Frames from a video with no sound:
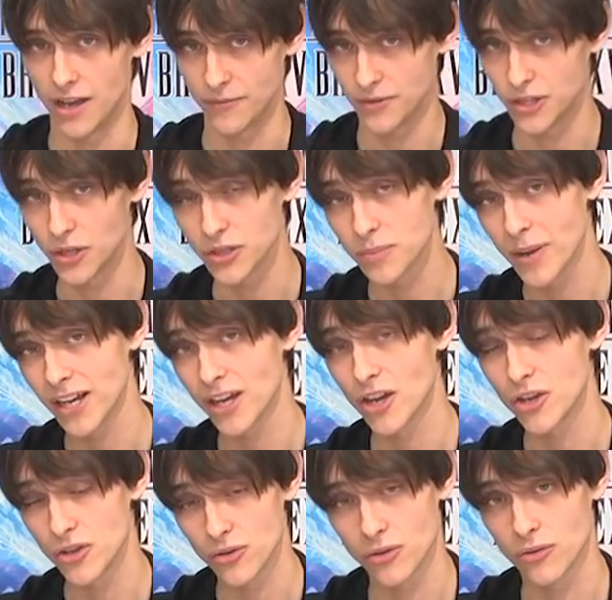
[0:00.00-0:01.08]
depending
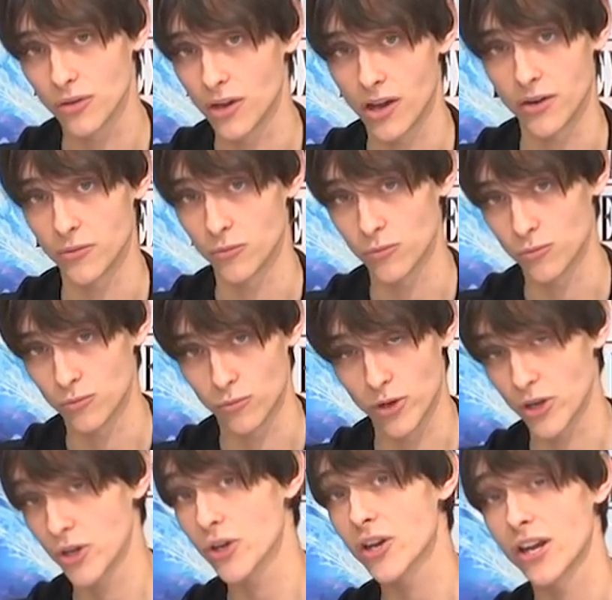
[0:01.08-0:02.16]
on
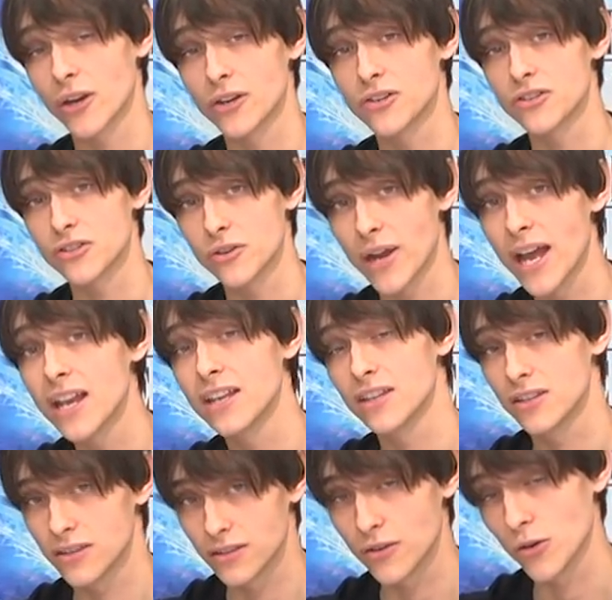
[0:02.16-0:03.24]
where your characters are at,
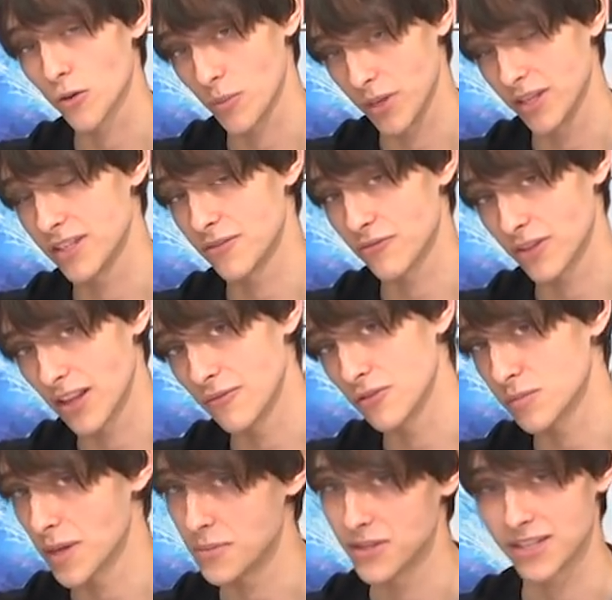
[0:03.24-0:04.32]
there will be different
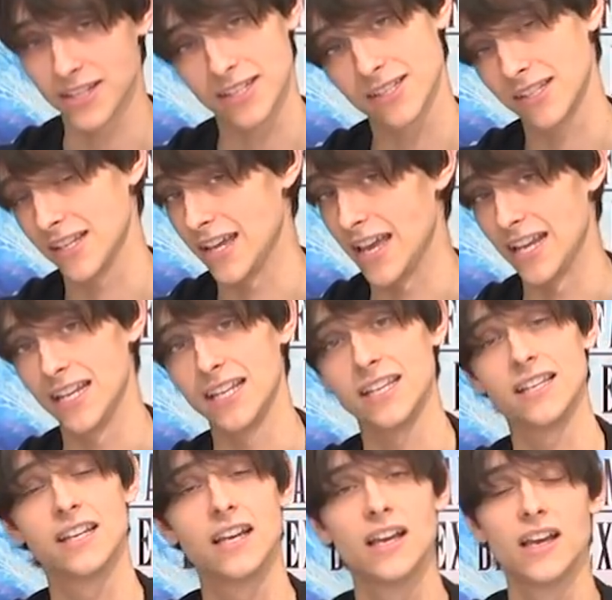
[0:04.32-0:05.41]
levels, maybe 60,
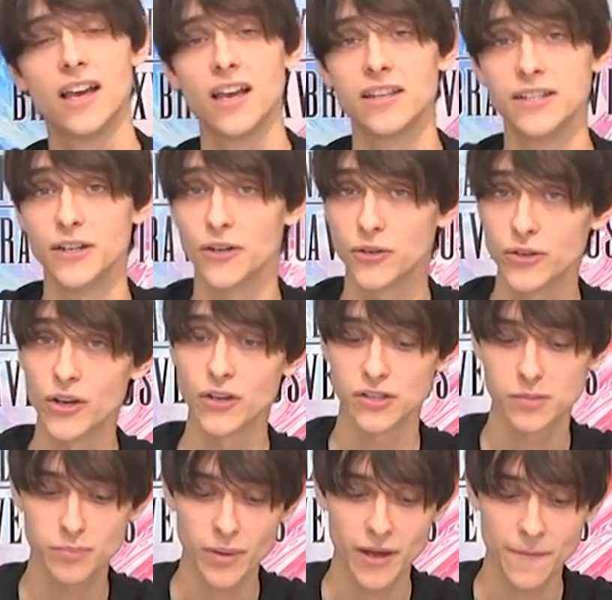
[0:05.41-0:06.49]
80, who
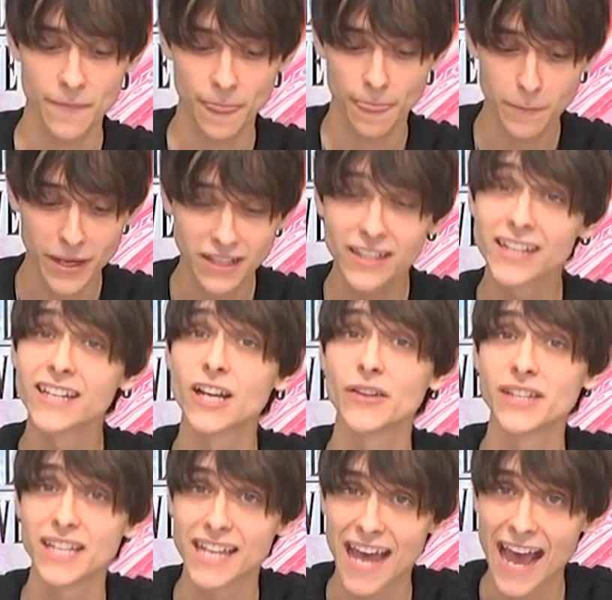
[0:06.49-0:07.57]
knows. But by clicking on
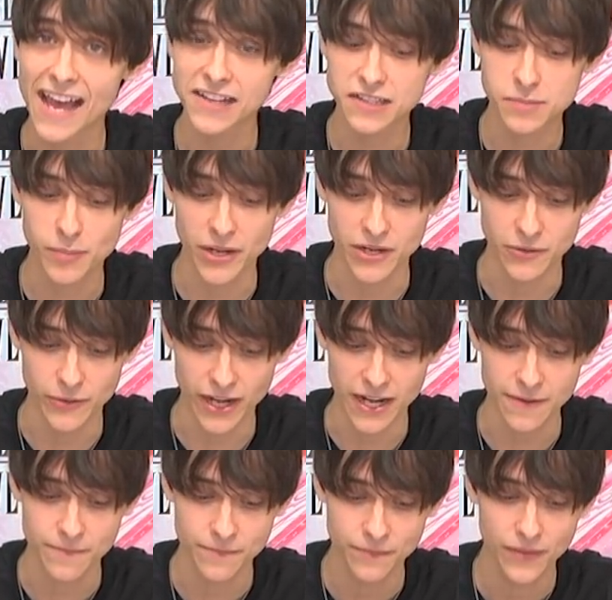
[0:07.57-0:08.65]
the enhance button,
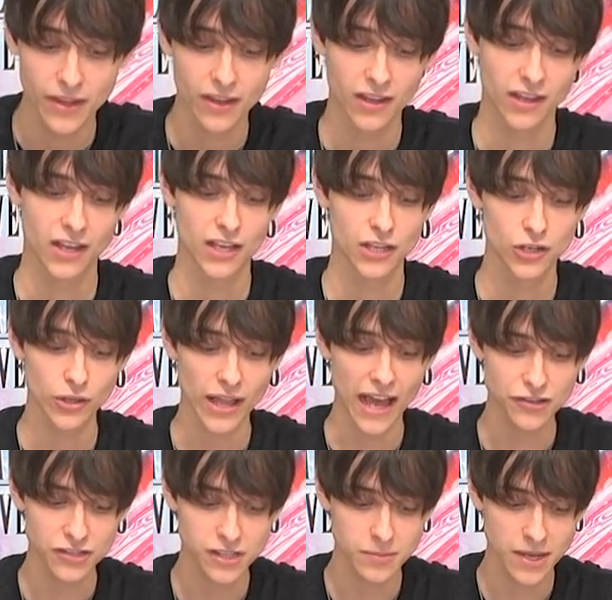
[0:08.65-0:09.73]
right, you'll
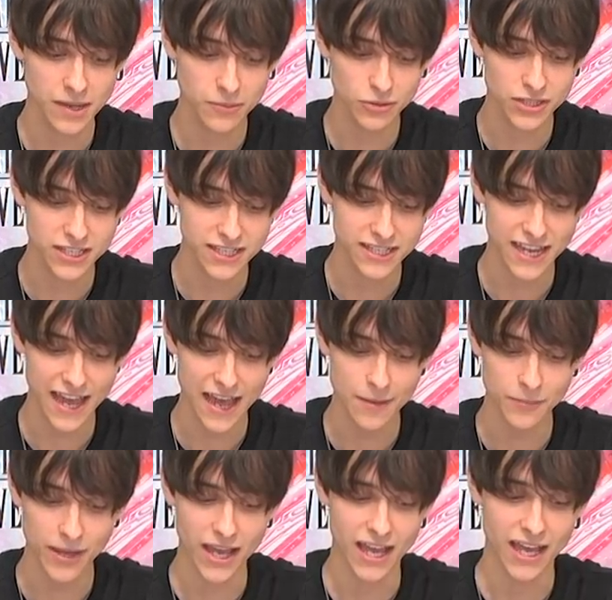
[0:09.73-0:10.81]
actually be able to
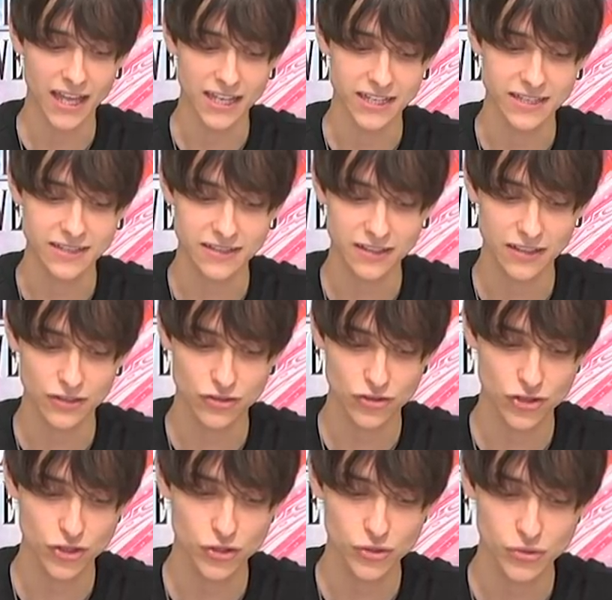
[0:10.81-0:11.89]
tap and
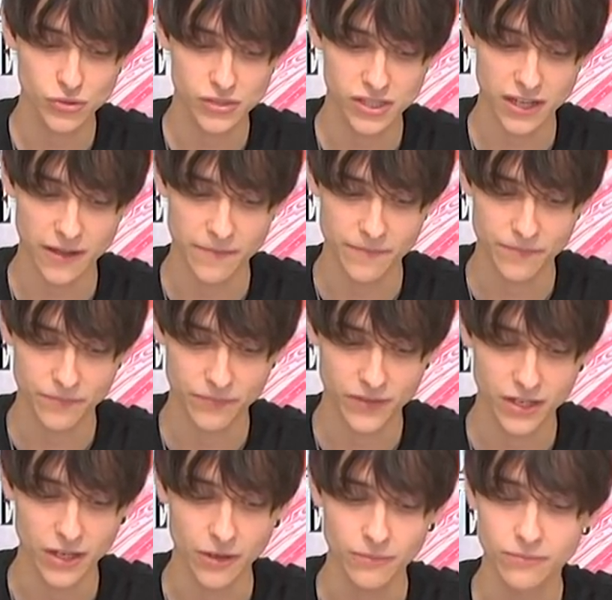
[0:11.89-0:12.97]
choose,
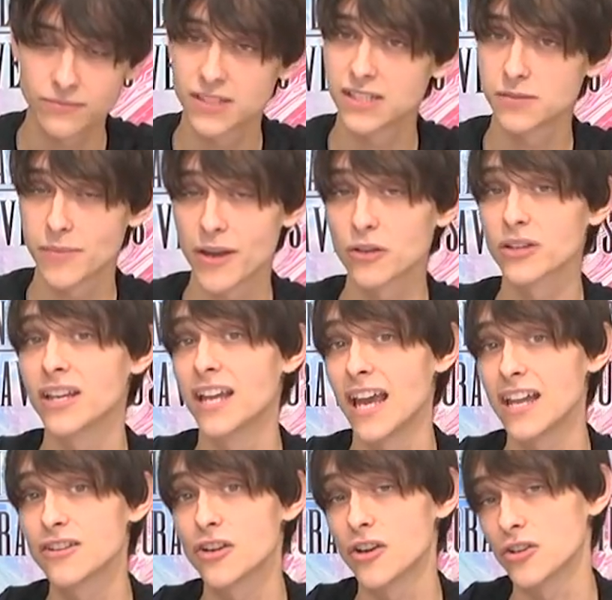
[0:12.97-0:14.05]
these metal
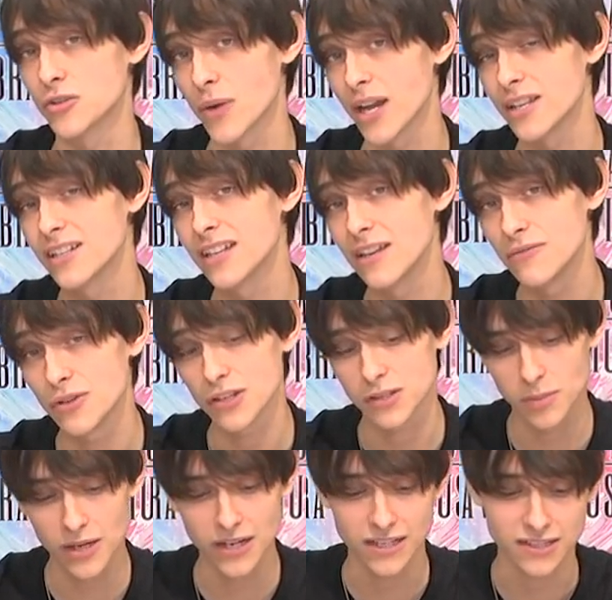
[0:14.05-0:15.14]
gigantars, right, to give you
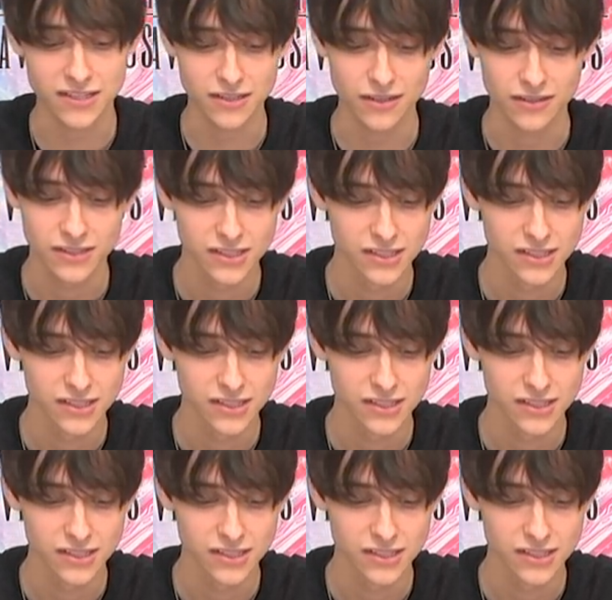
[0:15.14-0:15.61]
experience. So